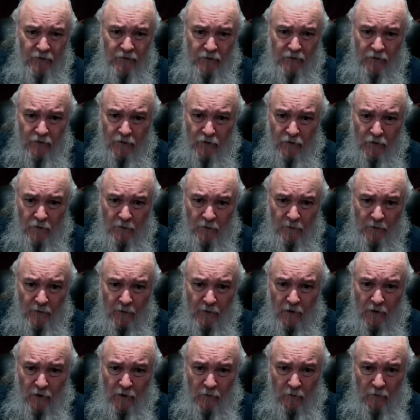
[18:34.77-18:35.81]
to do
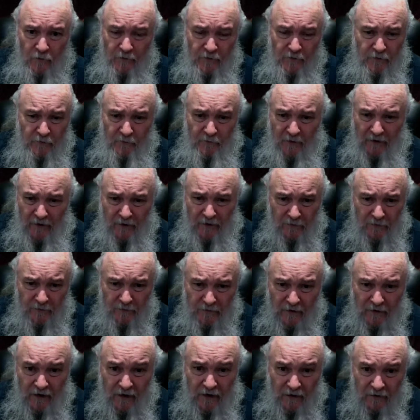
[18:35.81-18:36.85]
with a speck of
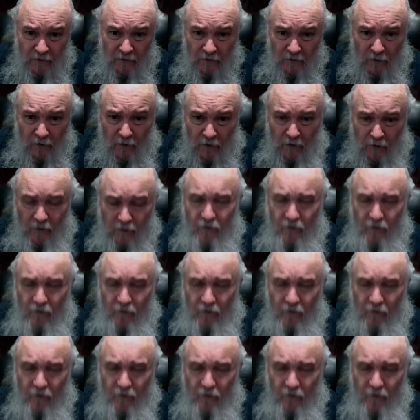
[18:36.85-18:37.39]
sand or a